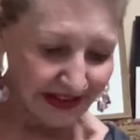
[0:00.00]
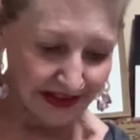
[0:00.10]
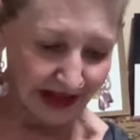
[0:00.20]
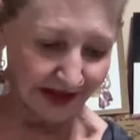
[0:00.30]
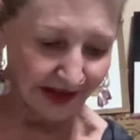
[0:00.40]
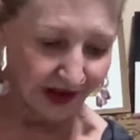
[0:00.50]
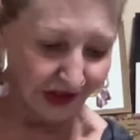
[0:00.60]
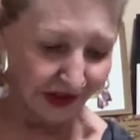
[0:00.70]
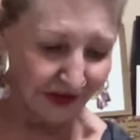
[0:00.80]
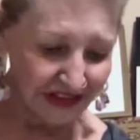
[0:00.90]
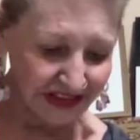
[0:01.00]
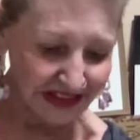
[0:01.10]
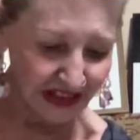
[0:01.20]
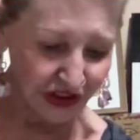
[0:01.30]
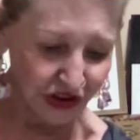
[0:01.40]
said, The clearest
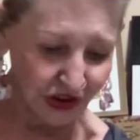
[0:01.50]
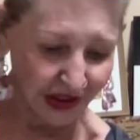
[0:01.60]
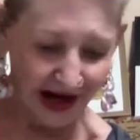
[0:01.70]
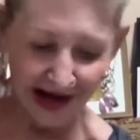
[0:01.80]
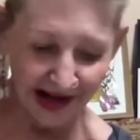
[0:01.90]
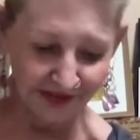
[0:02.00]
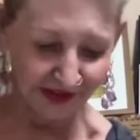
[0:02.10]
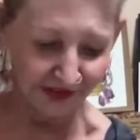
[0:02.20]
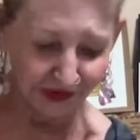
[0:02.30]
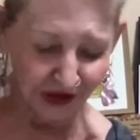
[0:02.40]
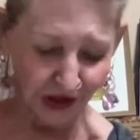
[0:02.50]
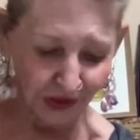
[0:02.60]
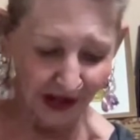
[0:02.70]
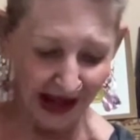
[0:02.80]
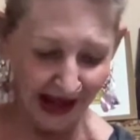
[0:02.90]
teacher I have ever
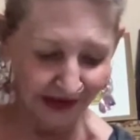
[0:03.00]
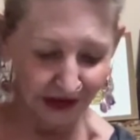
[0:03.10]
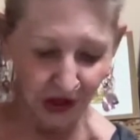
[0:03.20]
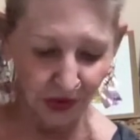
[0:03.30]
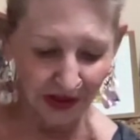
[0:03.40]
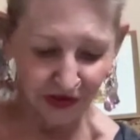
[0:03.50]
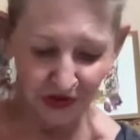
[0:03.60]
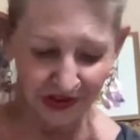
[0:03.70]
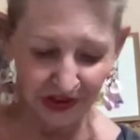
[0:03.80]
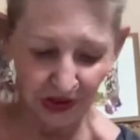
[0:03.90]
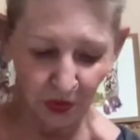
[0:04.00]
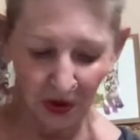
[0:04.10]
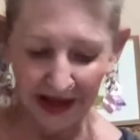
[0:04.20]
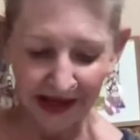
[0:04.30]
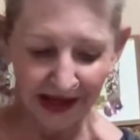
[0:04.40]
known had no interest in
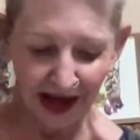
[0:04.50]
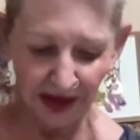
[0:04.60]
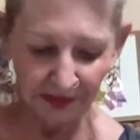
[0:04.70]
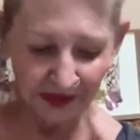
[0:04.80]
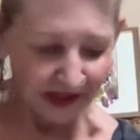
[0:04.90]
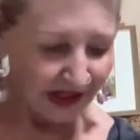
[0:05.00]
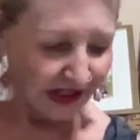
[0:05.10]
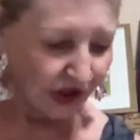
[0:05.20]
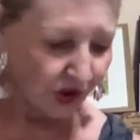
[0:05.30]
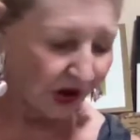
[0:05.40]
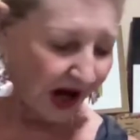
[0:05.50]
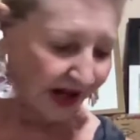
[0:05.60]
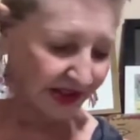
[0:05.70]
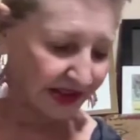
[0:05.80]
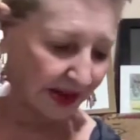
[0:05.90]
waking up, no
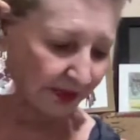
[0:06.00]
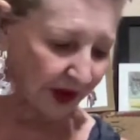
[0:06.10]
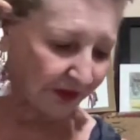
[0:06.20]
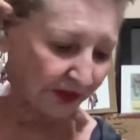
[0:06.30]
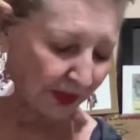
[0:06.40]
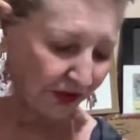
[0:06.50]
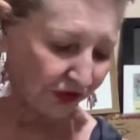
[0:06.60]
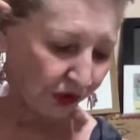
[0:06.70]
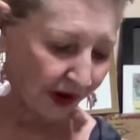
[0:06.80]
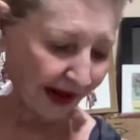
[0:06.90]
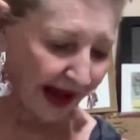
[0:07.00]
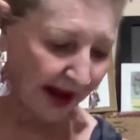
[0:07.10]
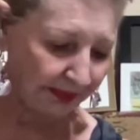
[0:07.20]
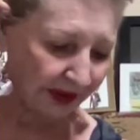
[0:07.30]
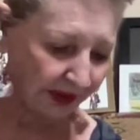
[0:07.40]
concept of it before it
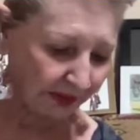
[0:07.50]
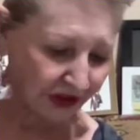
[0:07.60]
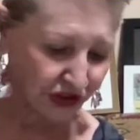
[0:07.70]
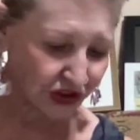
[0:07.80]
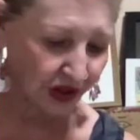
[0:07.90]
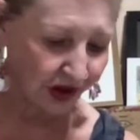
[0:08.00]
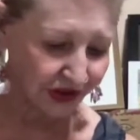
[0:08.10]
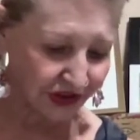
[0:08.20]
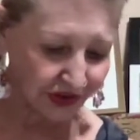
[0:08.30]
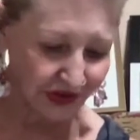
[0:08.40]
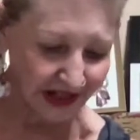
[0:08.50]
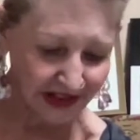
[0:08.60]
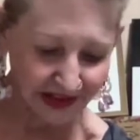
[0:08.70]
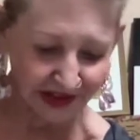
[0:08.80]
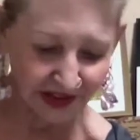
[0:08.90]
happened, but she also
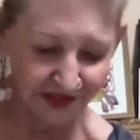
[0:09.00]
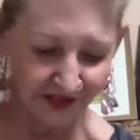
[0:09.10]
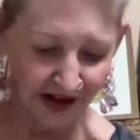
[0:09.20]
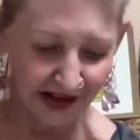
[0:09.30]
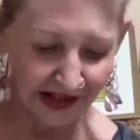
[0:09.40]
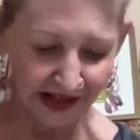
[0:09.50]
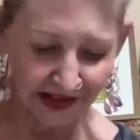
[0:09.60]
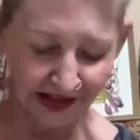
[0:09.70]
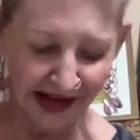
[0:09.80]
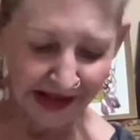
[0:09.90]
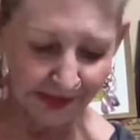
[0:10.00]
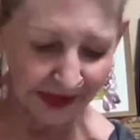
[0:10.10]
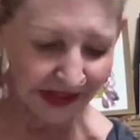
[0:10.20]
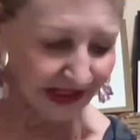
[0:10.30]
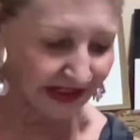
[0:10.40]
doesn't define
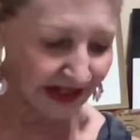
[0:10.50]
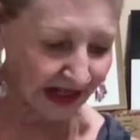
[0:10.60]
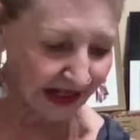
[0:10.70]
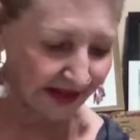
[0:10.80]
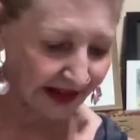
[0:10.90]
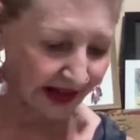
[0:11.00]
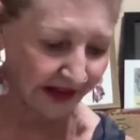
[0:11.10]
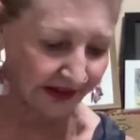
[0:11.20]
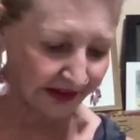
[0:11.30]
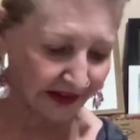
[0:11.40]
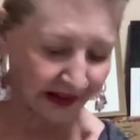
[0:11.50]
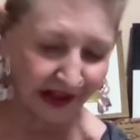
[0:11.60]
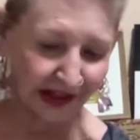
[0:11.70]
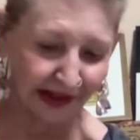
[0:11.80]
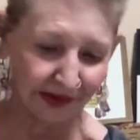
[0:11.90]
enlightenment as anything other than
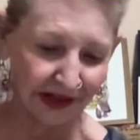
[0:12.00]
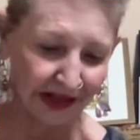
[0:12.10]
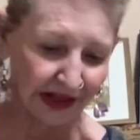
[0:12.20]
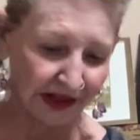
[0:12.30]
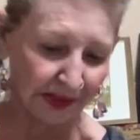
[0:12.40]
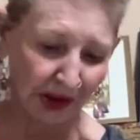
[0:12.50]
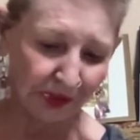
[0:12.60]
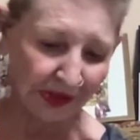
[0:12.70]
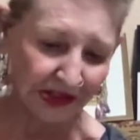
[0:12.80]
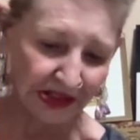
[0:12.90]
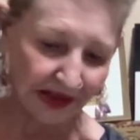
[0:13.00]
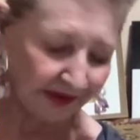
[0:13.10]
clarity in the moment.